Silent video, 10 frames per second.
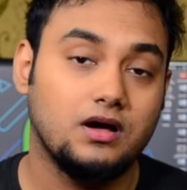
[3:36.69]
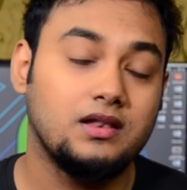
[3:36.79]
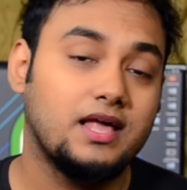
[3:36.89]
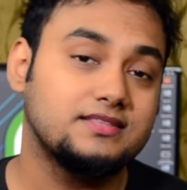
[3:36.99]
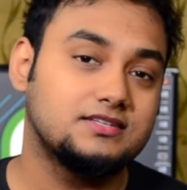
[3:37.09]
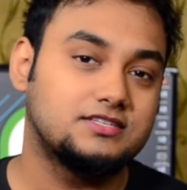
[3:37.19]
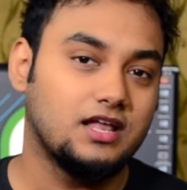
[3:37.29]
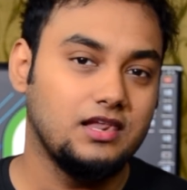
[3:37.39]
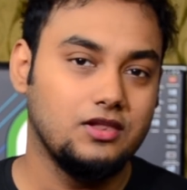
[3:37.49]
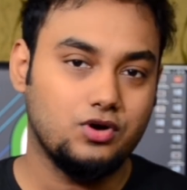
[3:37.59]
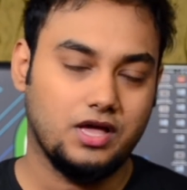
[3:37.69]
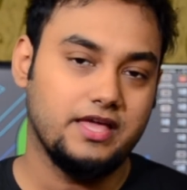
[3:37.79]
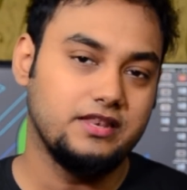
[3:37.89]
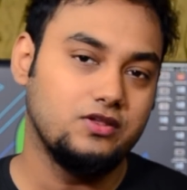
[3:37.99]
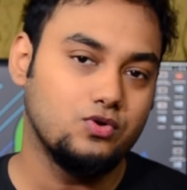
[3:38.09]
Unlike the dull look
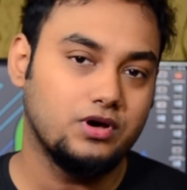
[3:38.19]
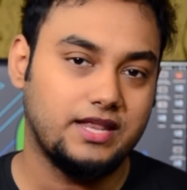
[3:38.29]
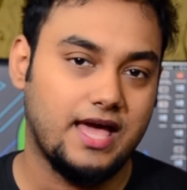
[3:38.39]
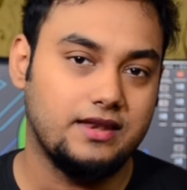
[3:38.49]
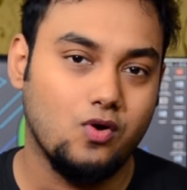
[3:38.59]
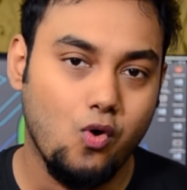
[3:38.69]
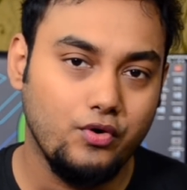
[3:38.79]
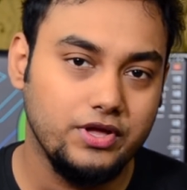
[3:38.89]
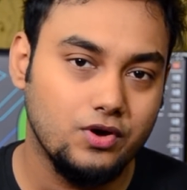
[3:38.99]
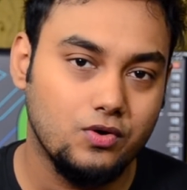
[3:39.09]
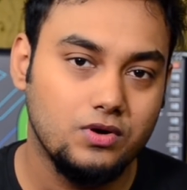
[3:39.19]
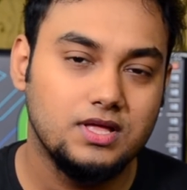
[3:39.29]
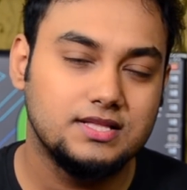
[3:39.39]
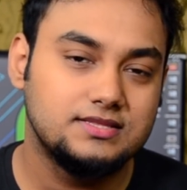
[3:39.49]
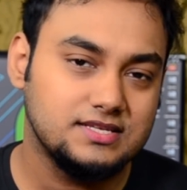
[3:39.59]
in Nougat and Oreo,
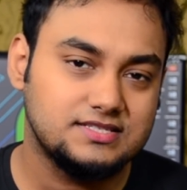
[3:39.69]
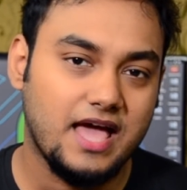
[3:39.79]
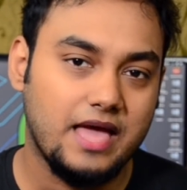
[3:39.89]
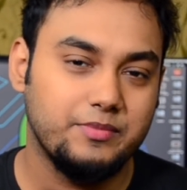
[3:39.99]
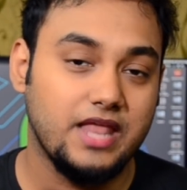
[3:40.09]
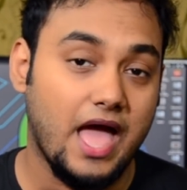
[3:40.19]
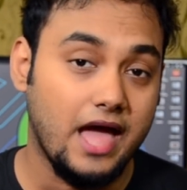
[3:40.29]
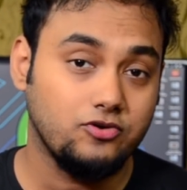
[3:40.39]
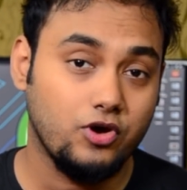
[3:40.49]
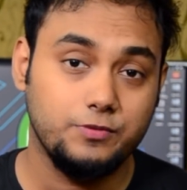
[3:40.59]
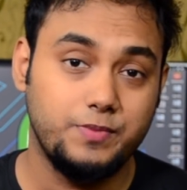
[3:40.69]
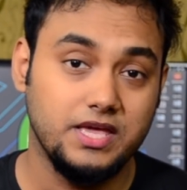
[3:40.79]
this time in Android